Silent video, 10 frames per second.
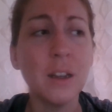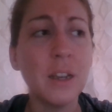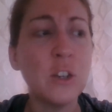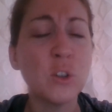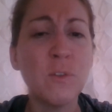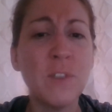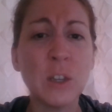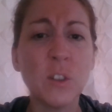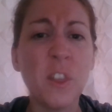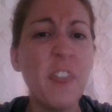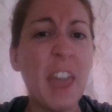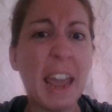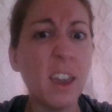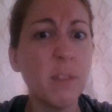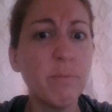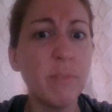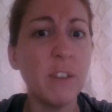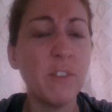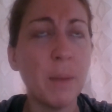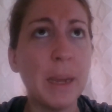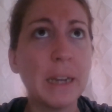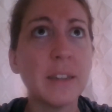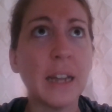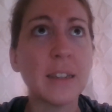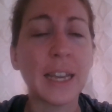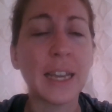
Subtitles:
it just feels thick, if that makes sense.